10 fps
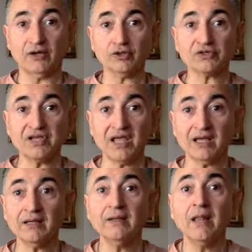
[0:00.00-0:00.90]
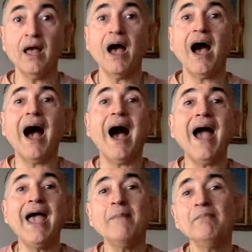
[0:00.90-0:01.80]
You're saying,
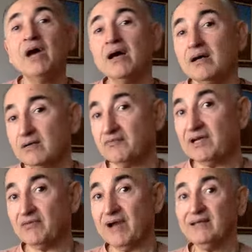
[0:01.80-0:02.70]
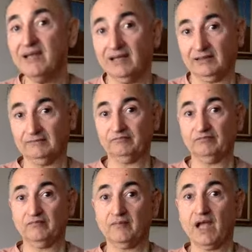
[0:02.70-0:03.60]
I am regretting,
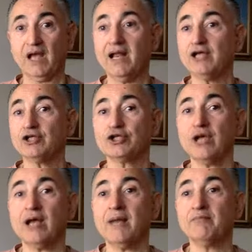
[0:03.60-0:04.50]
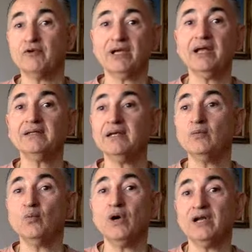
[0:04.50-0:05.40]
and, I and I'm
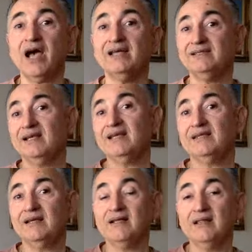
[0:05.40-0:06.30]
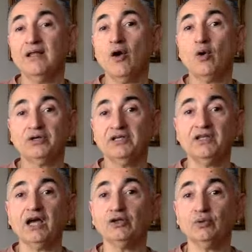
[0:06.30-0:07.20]
regretting what I did or did
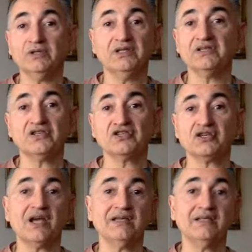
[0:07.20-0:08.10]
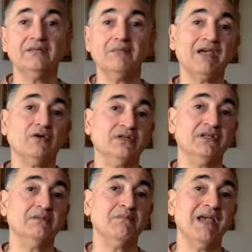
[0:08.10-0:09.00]
not do, the decision I did make or
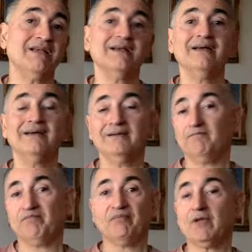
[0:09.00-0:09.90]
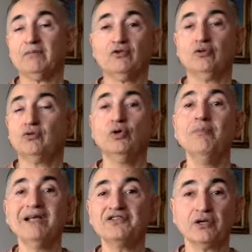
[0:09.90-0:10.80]
didn't make two
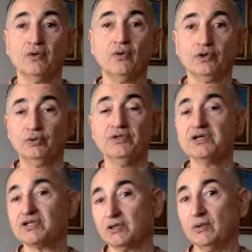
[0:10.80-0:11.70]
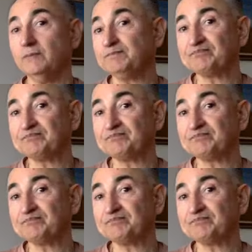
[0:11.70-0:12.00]
months ago or two years ago